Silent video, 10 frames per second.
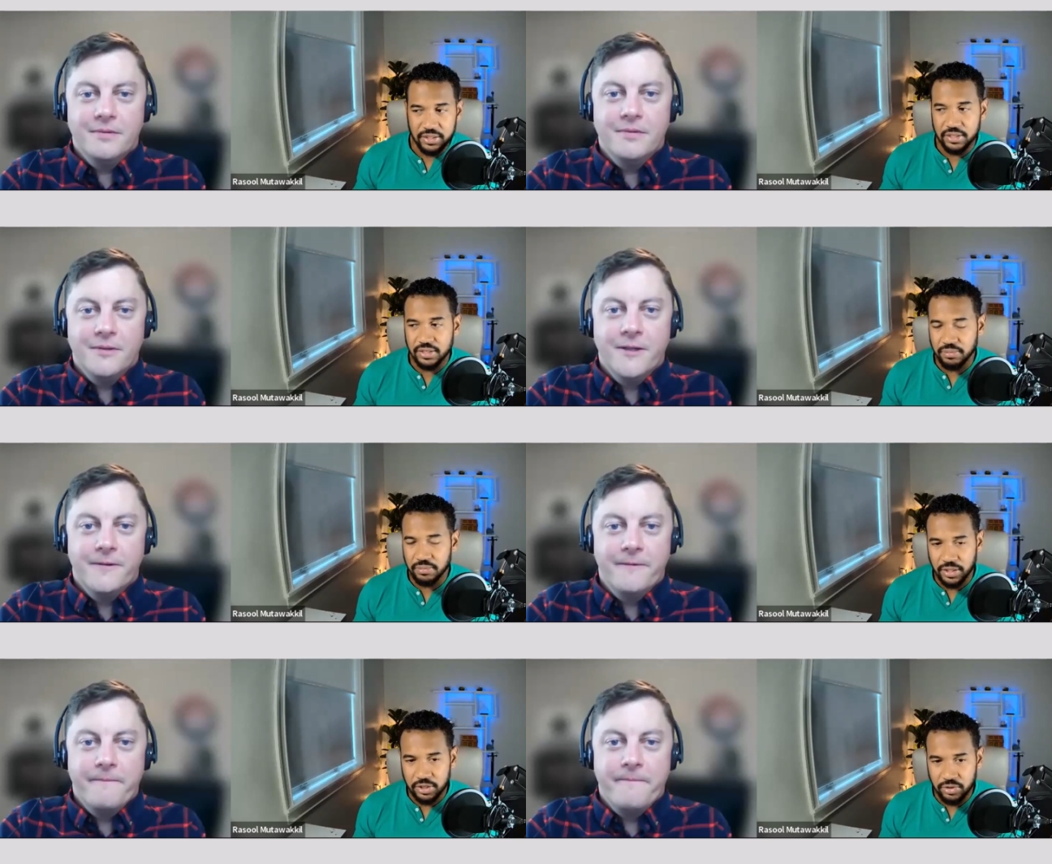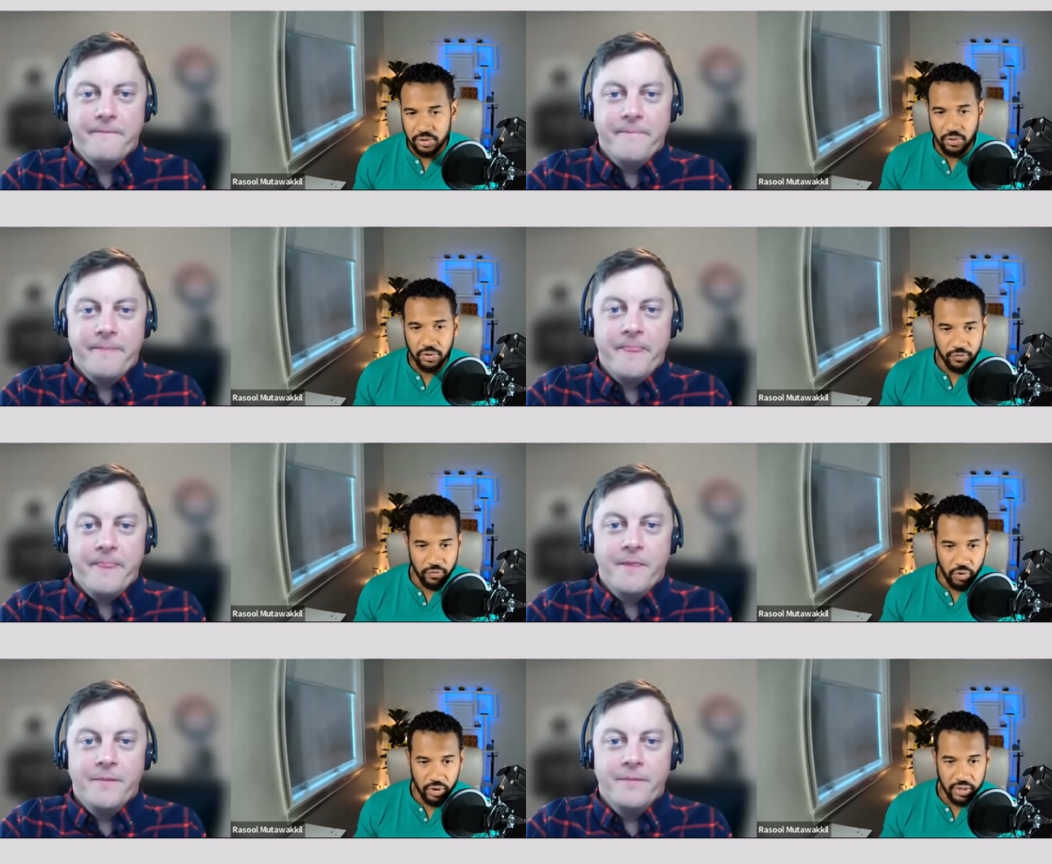Speaker 1: this is something that's new it's
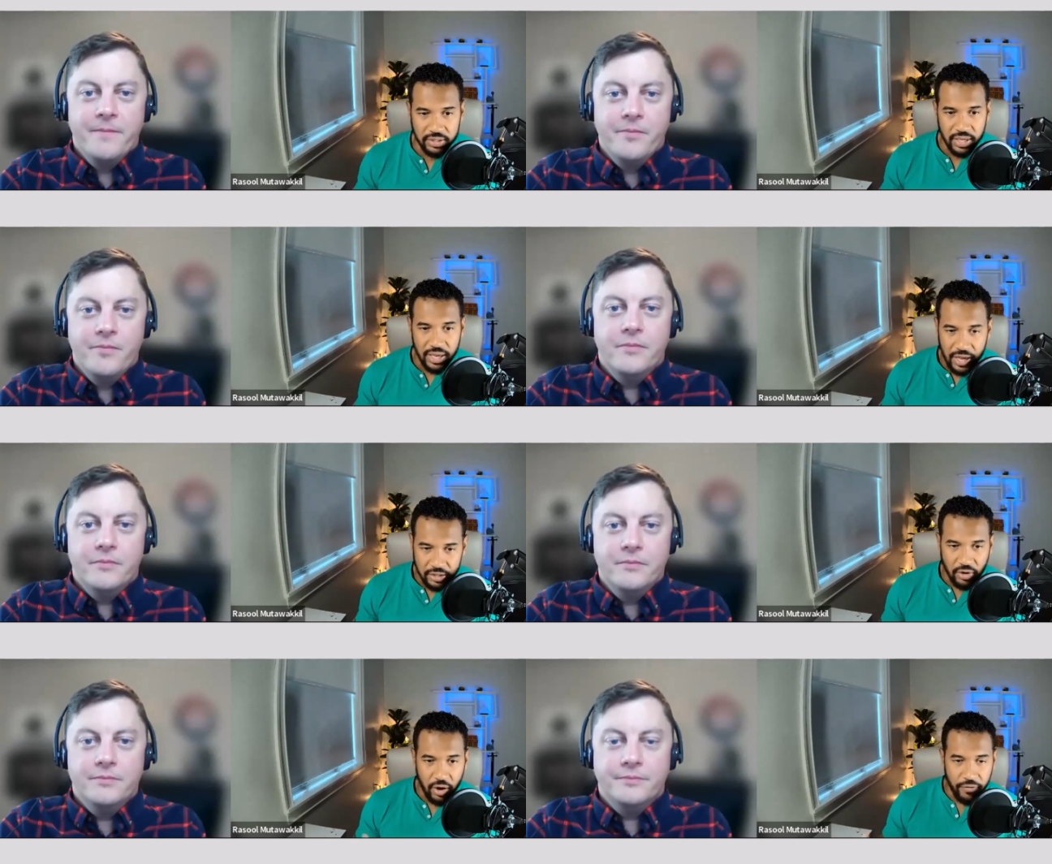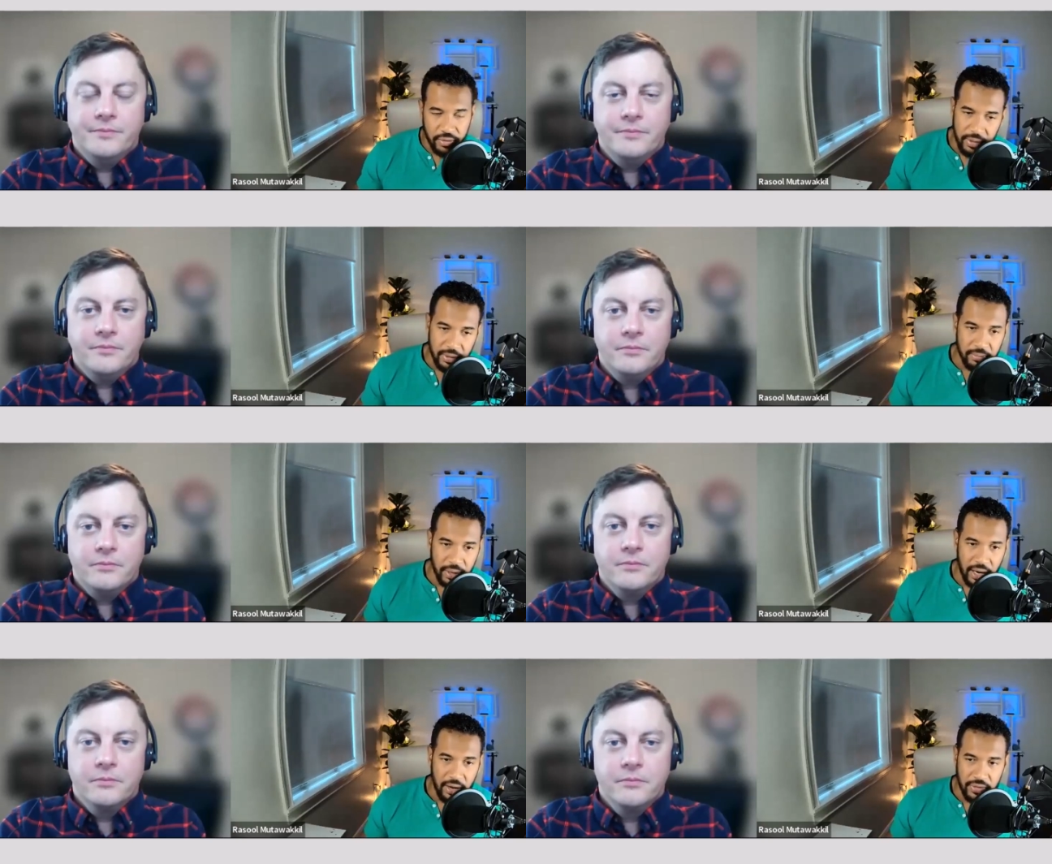foreign it's it's off the beaten
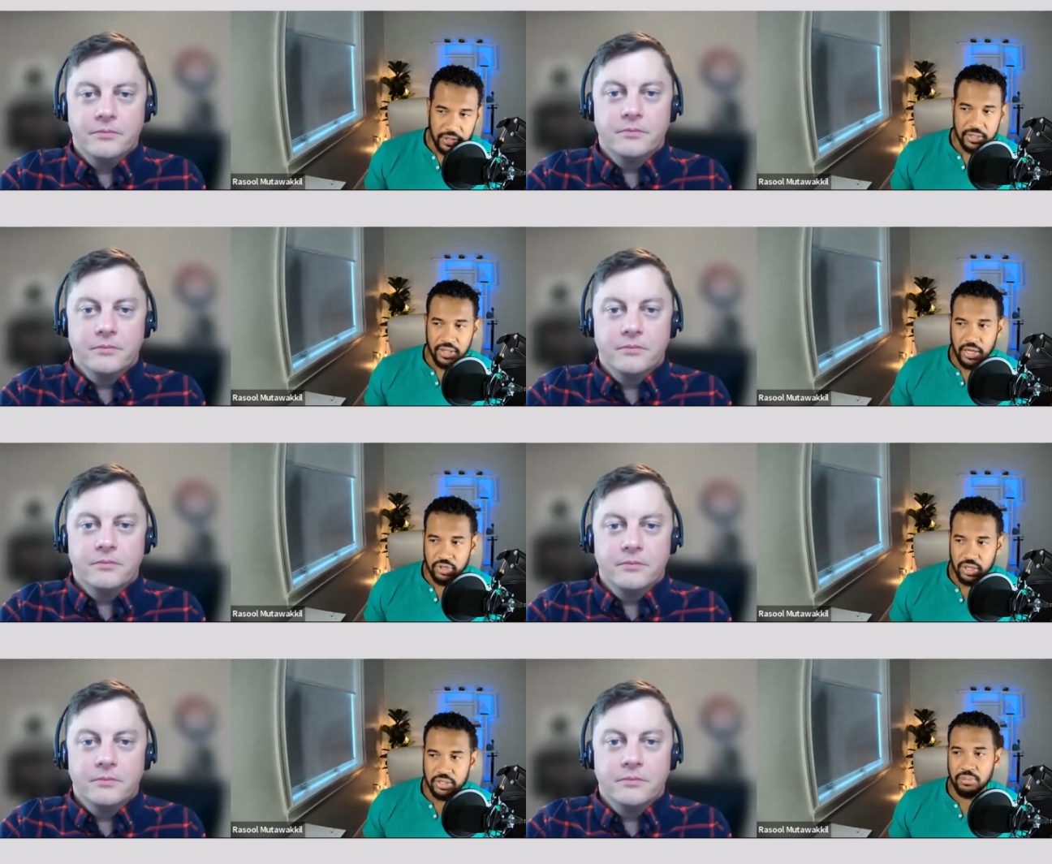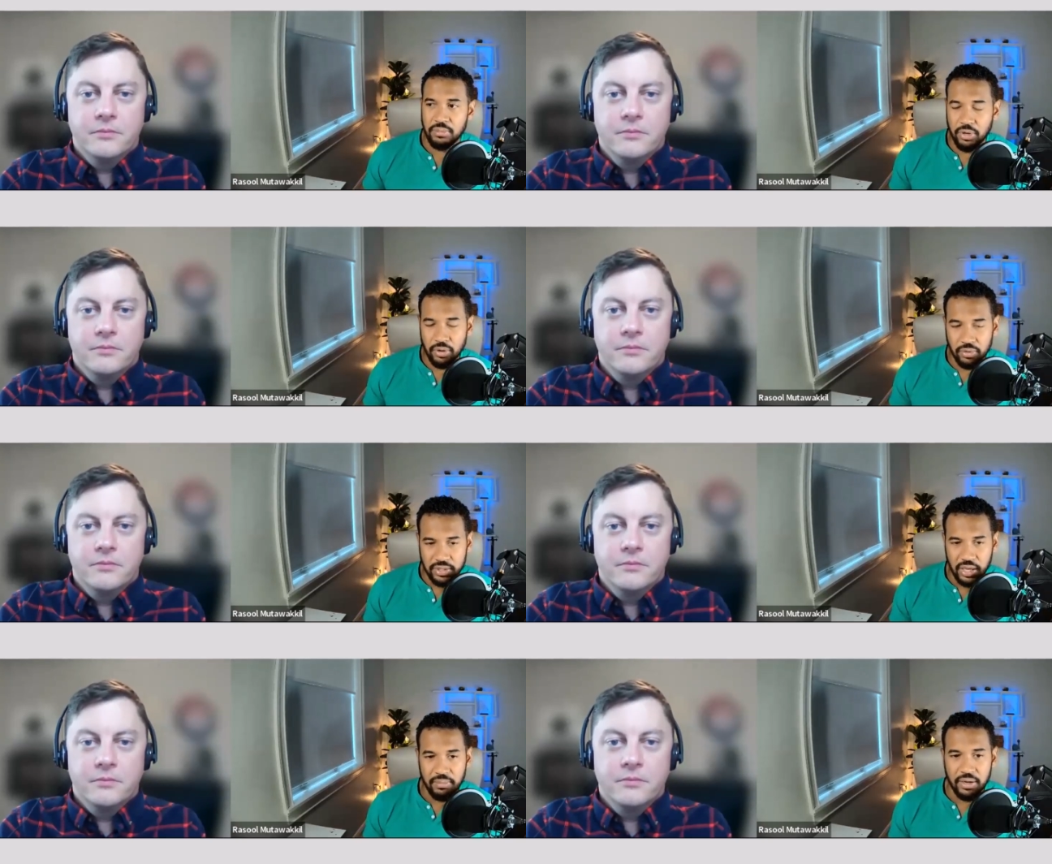path it's not just let me go take
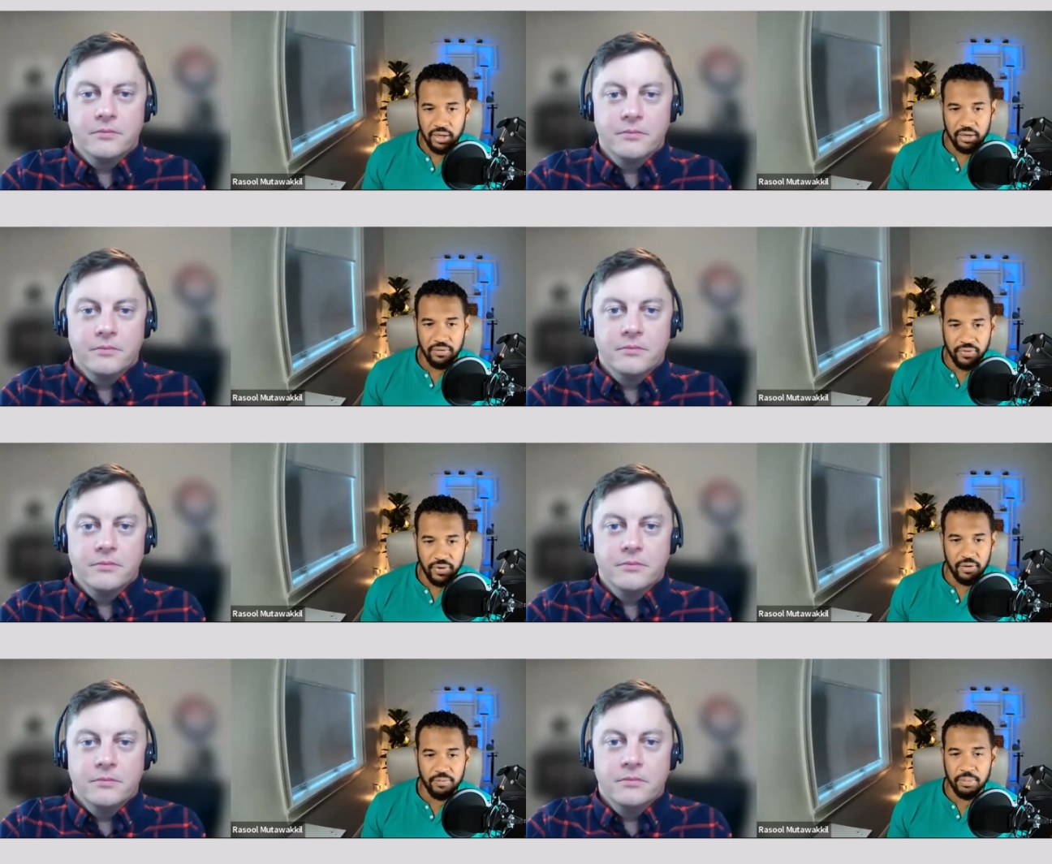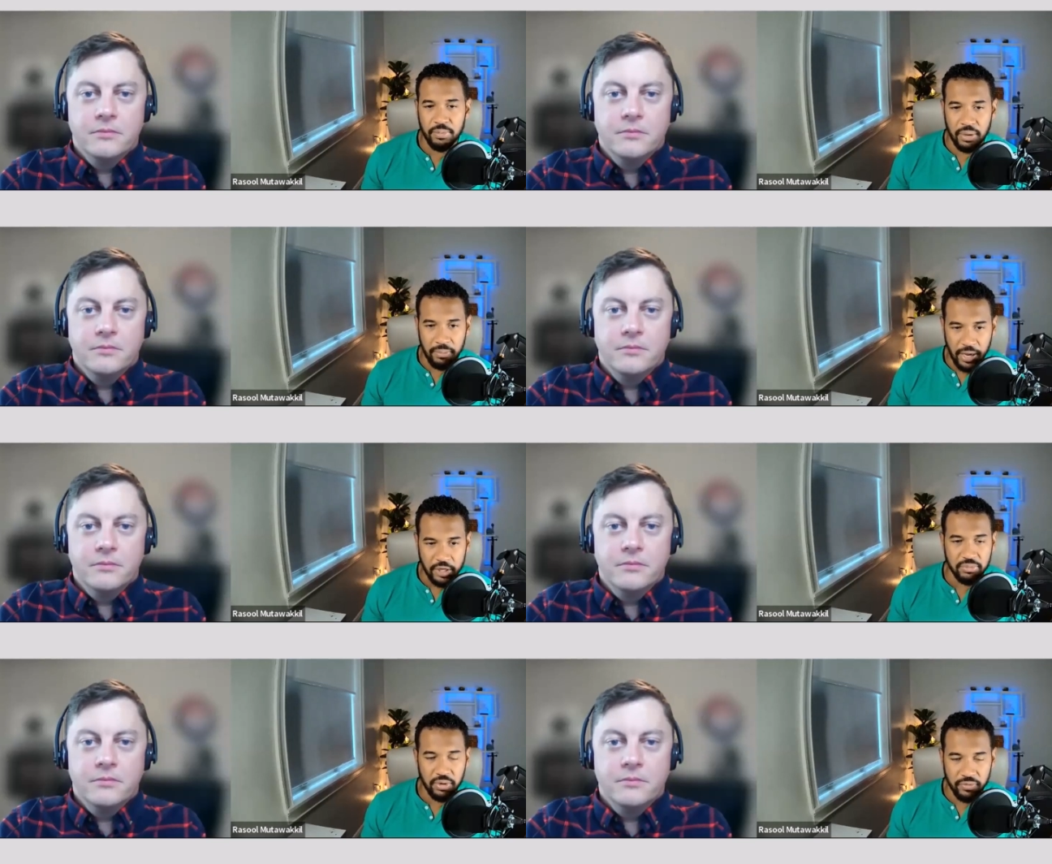my 9 to 5 put my match in
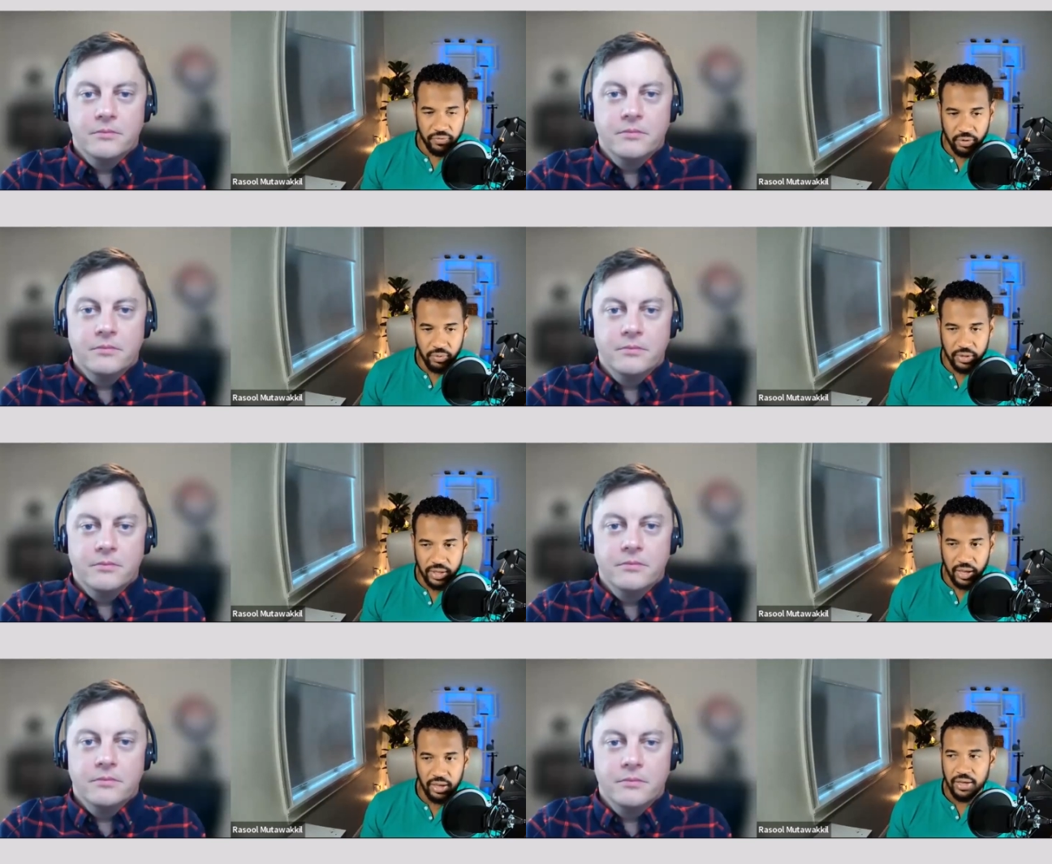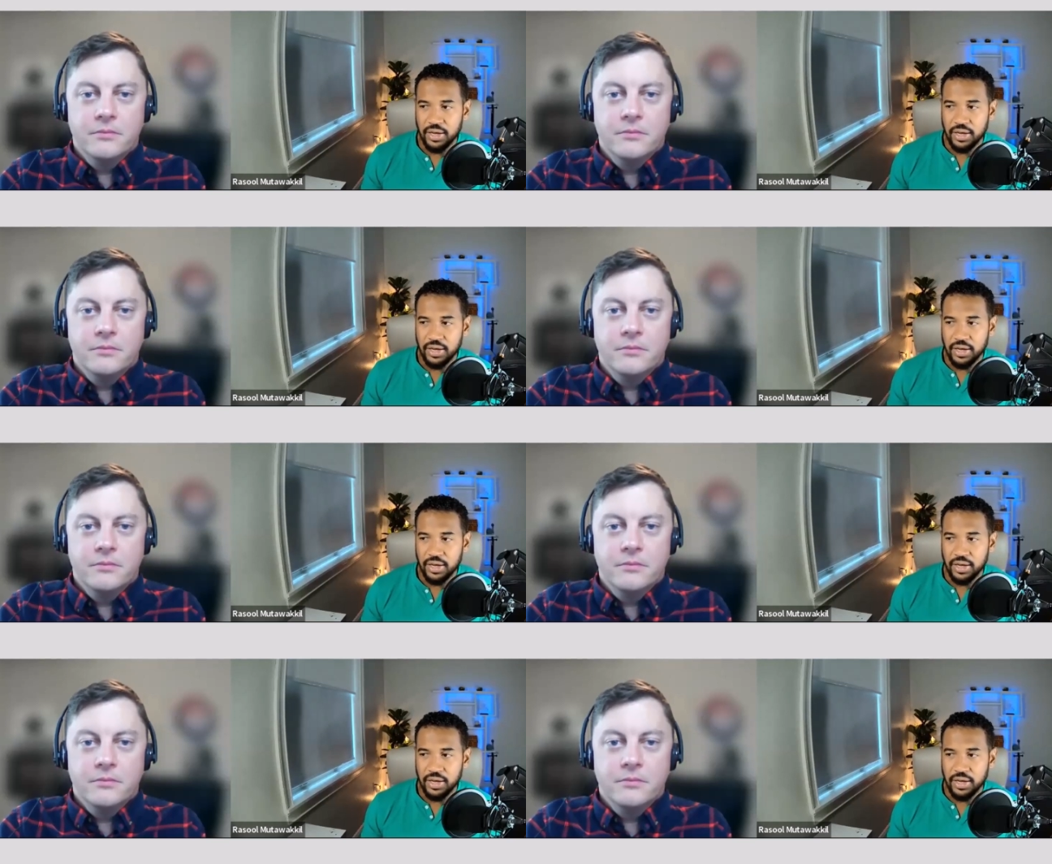my 401k